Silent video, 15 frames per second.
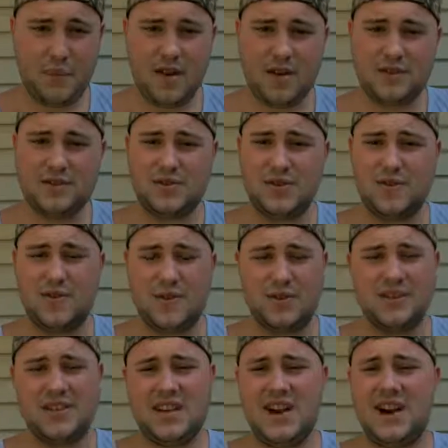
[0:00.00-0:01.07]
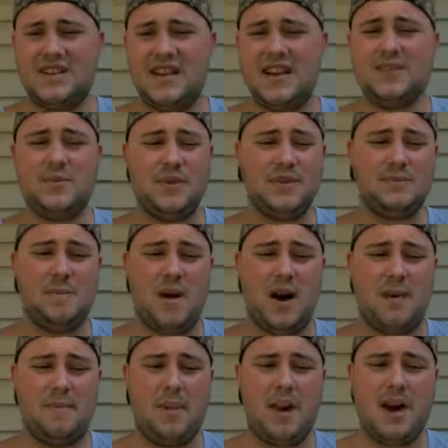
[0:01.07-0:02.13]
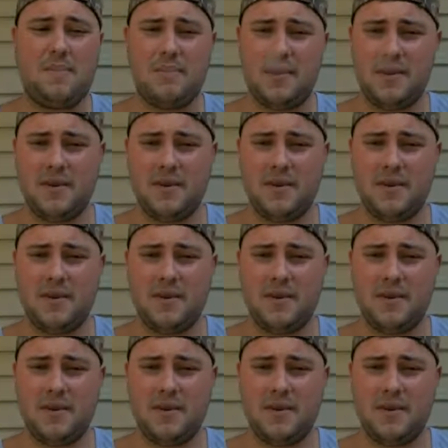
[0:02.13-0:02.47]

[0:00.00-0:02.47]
So the first thing I taste with this Bomb Pop